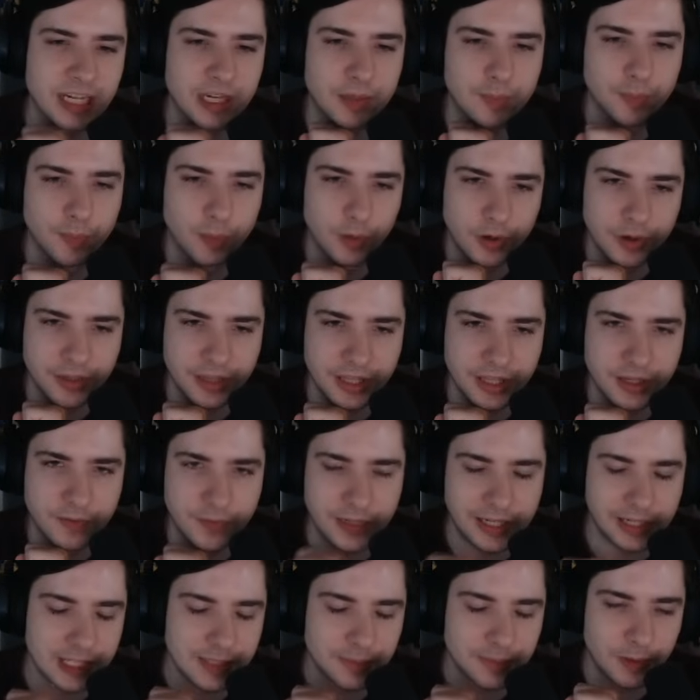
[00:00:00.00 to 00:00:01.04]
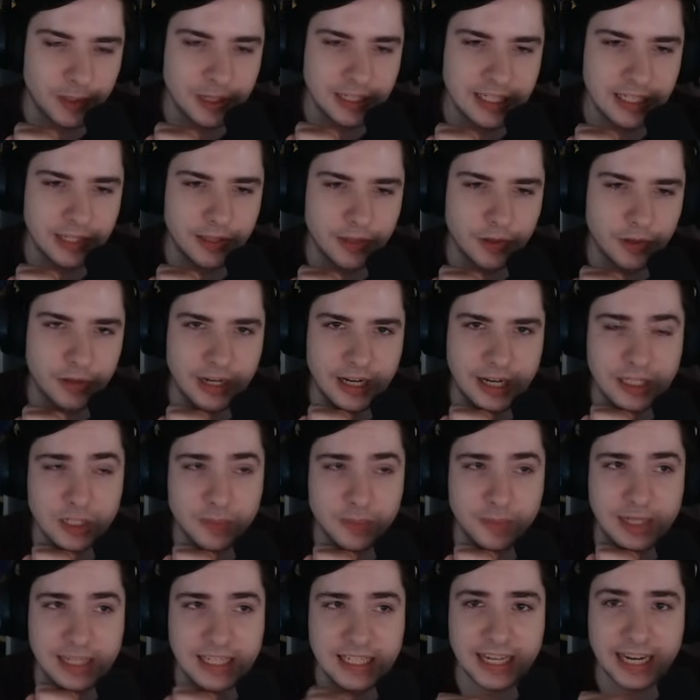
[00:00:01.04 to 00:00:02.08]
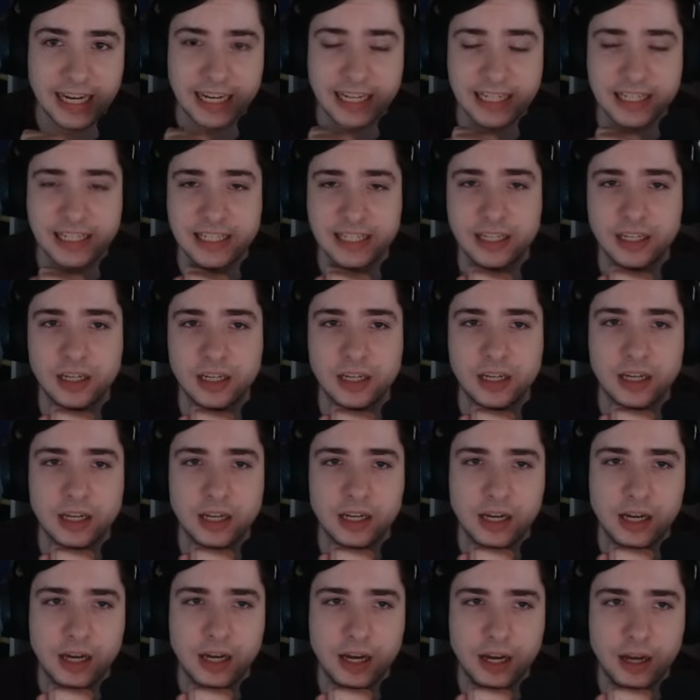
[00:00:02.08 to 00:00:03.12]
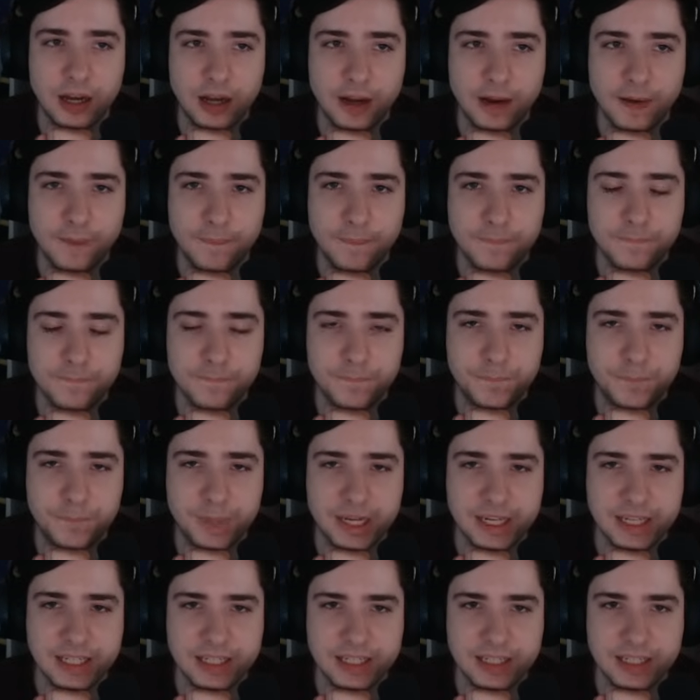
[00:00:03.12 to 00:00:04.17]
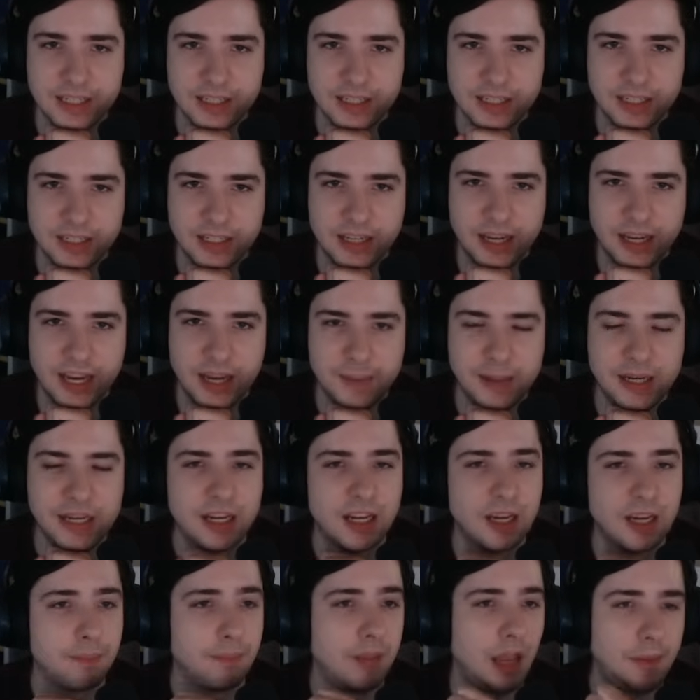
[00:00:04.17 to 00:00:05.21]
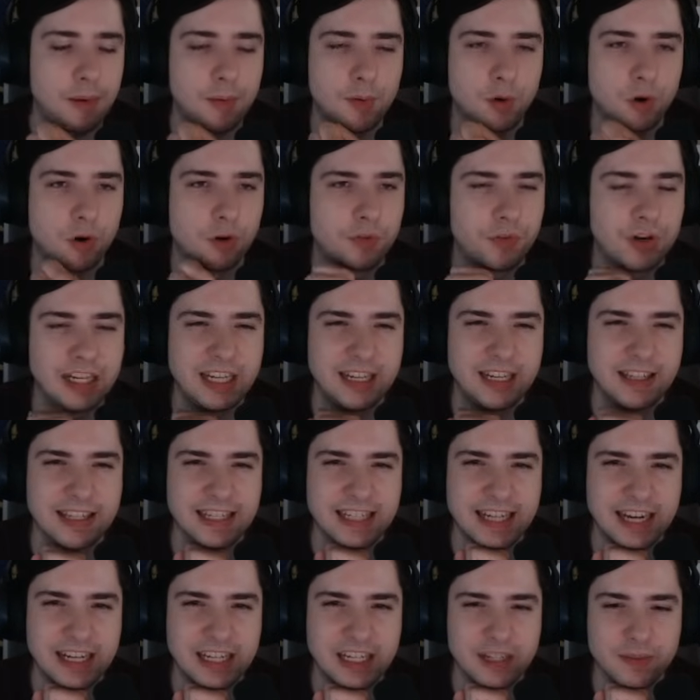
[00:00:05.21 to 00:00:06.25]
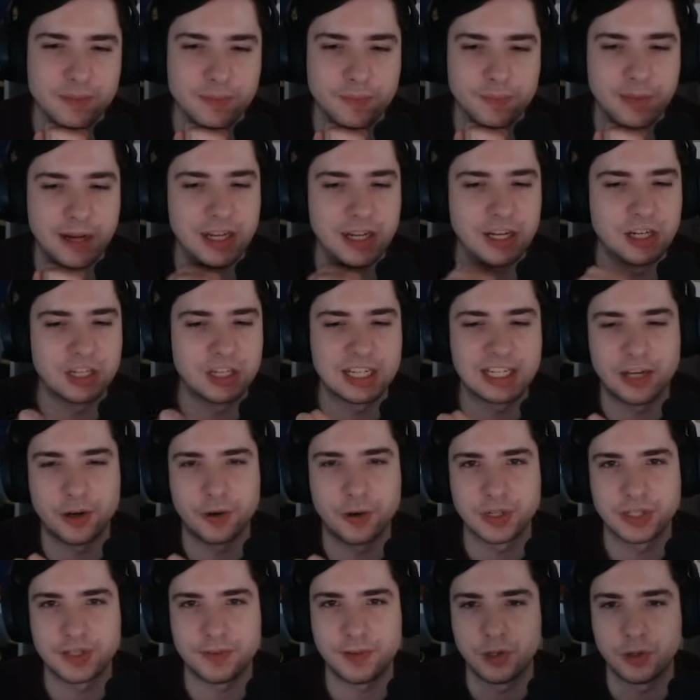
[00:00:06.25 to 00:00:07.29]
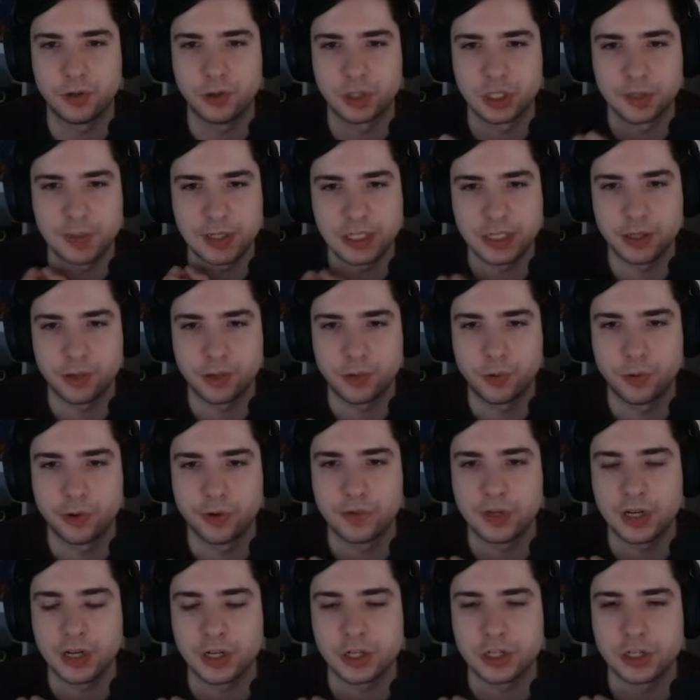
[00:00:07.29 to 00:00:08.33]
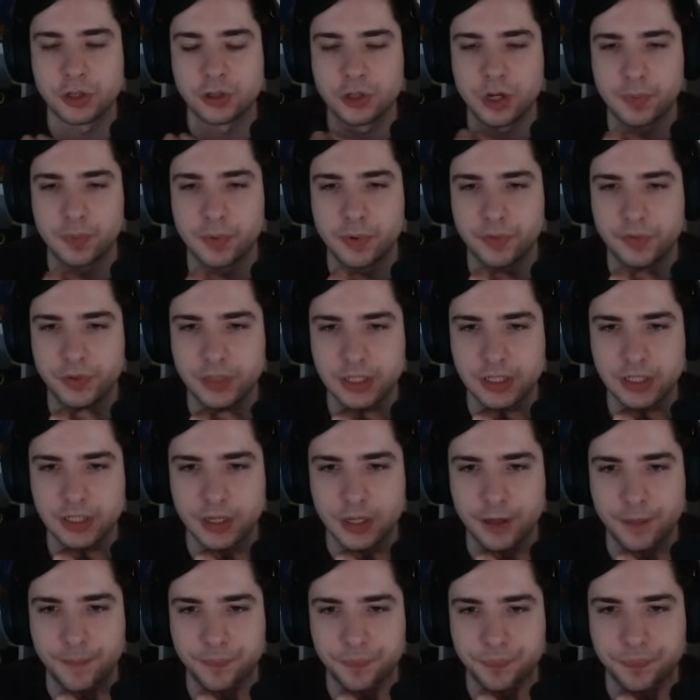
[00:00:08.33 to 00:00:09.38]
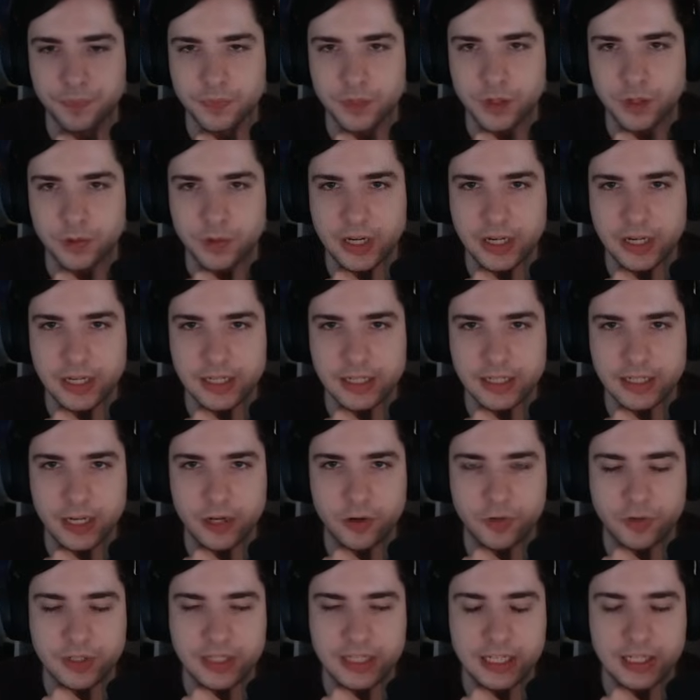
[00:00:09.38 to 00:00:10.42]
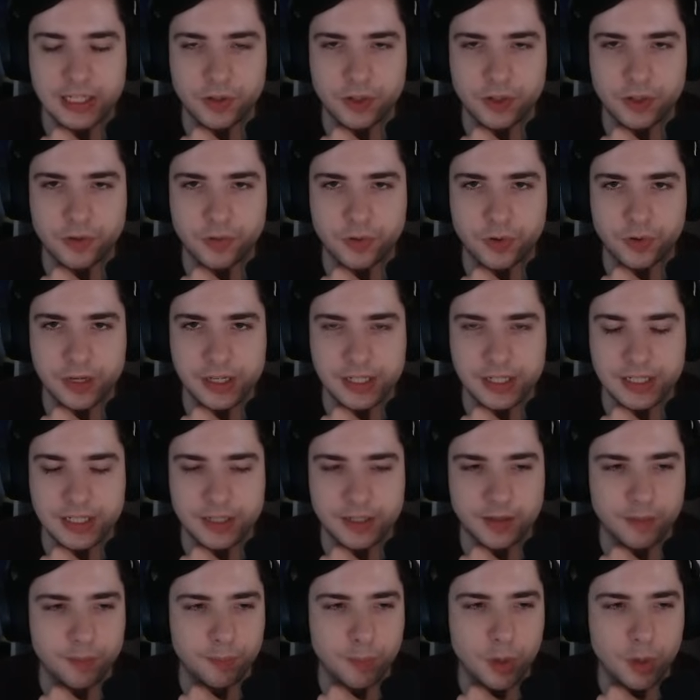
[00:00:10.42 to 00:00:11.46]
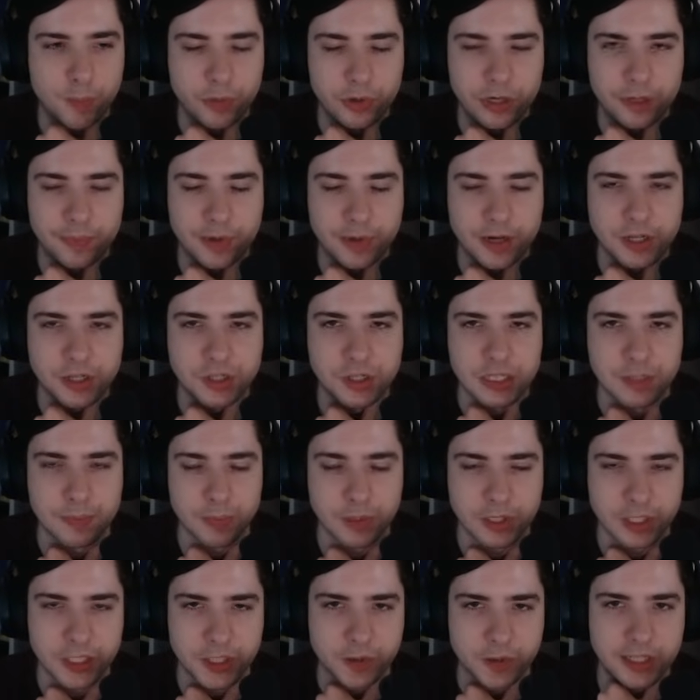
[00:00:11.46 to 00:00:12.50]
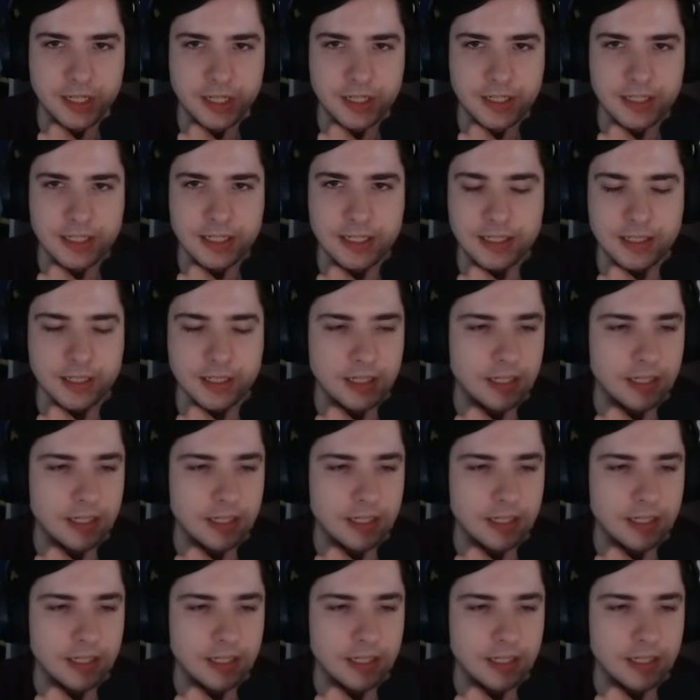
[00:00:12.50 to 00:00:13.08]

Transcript: more than weakness policy, though, and it has to be stacked. But, I mean, maybe I'm overrating this item, but it just sounds very good, especially the cooldown reduction on top of it, right? And on Scizor, of course, more bullet punches, more sword dances,